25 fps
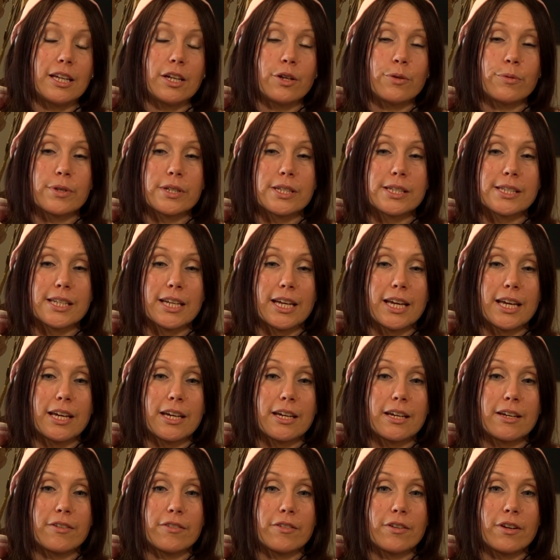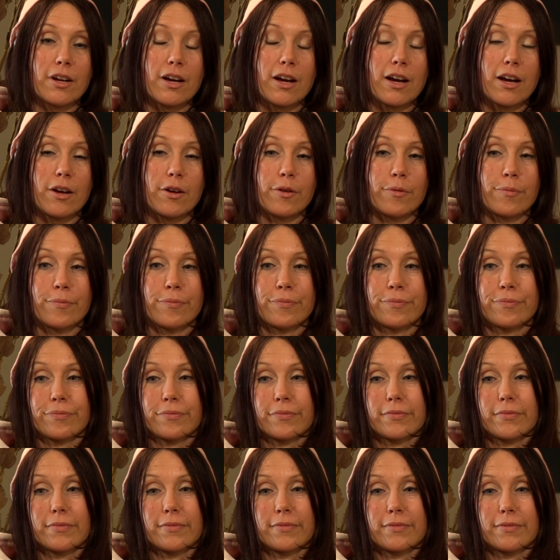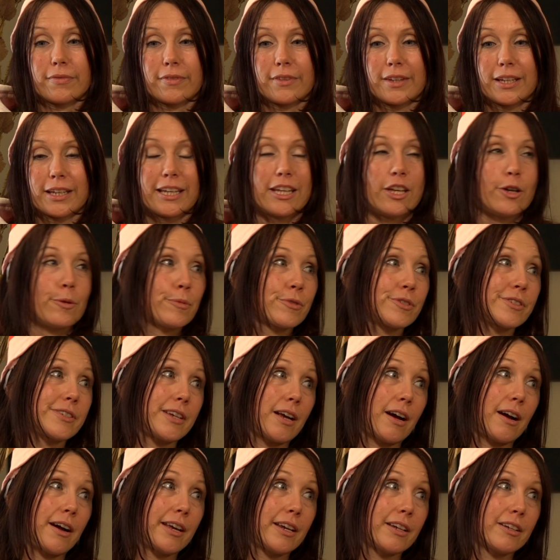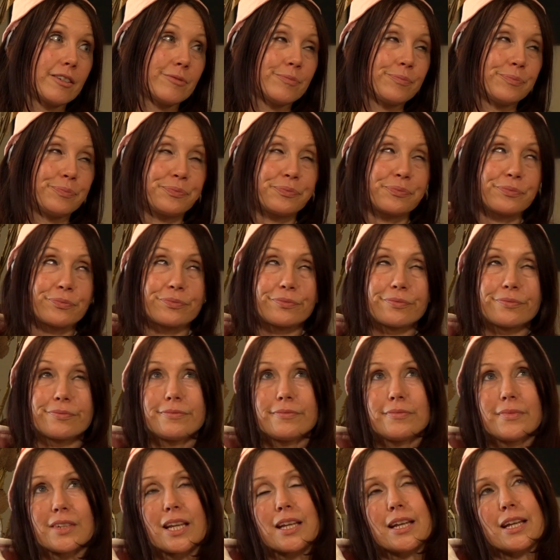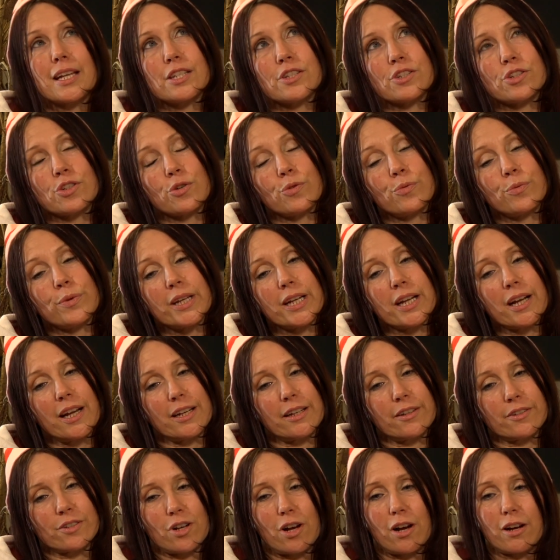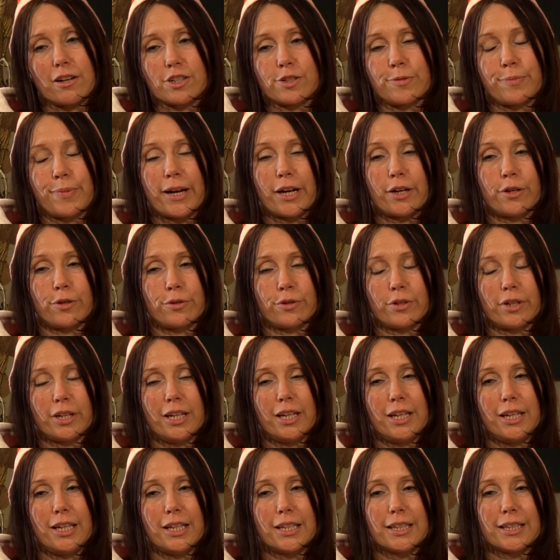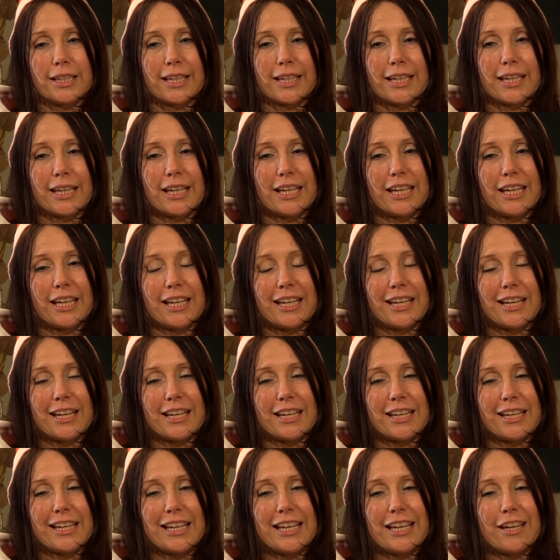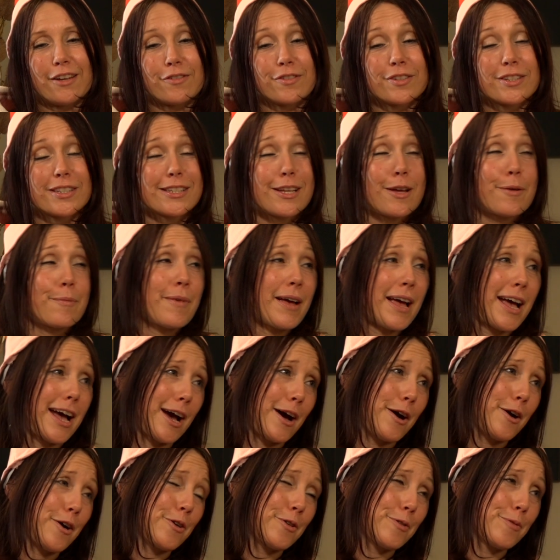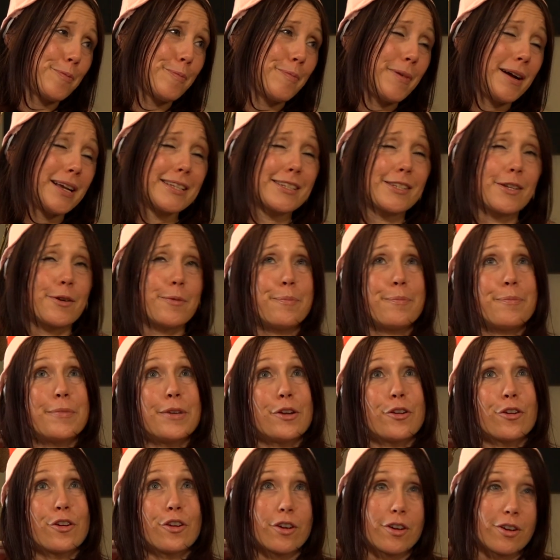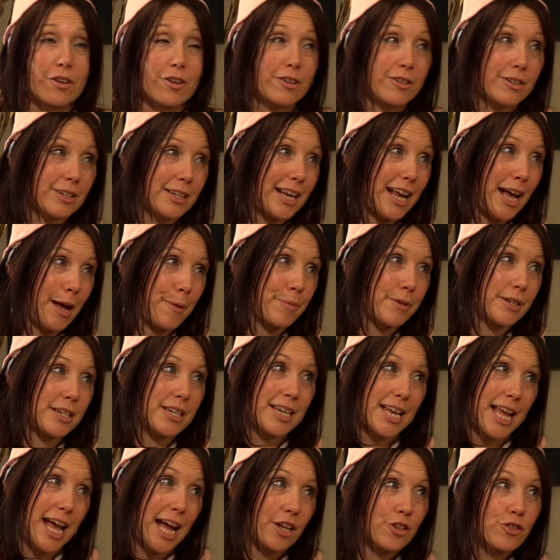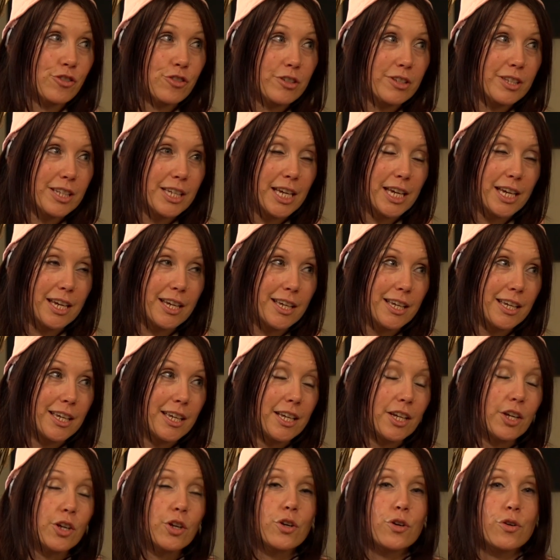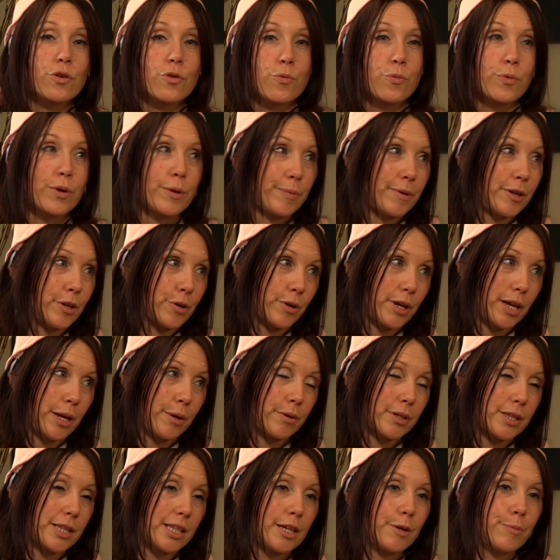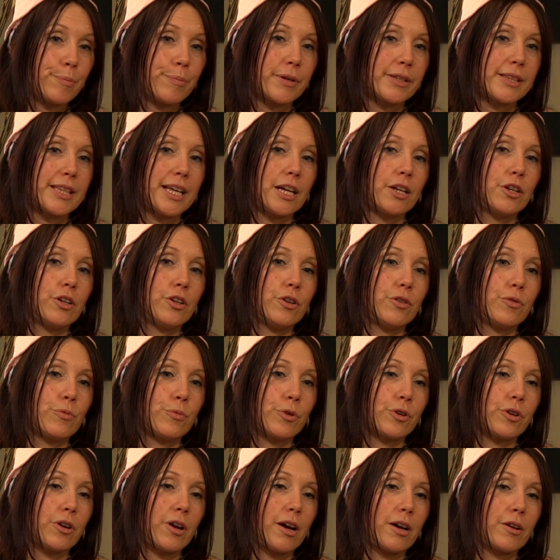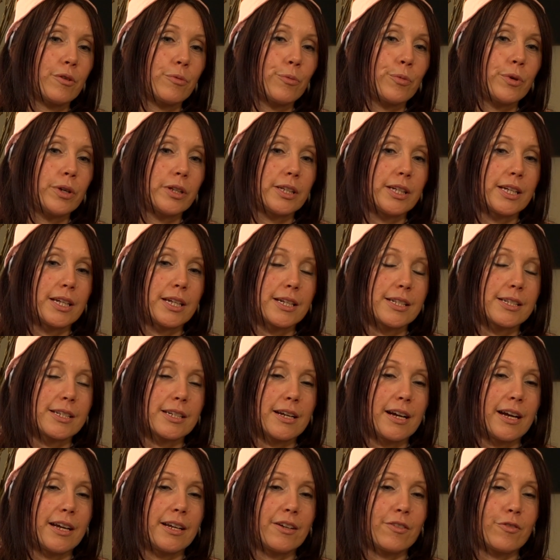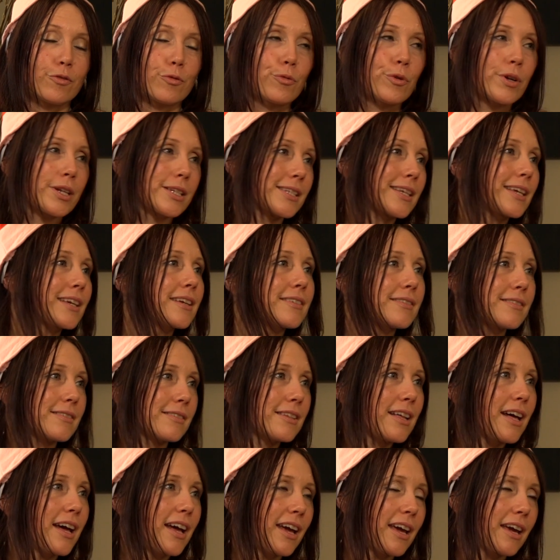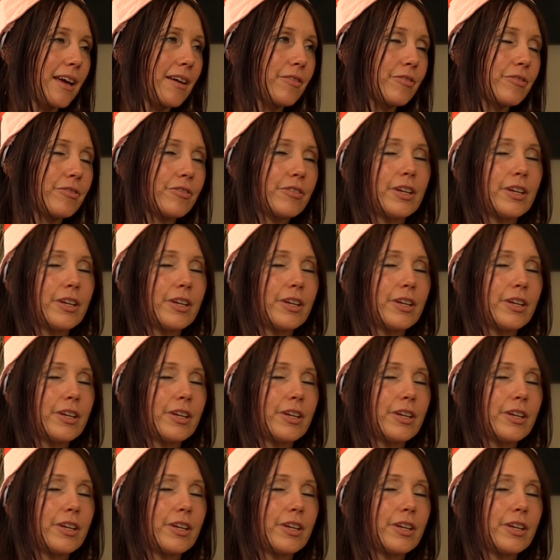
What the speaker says: It was like he almost died. And so we kind of talked about like if somehow by some miracle it happened naturally, we'd be okay with it, but that we're not willing to kind of risk his life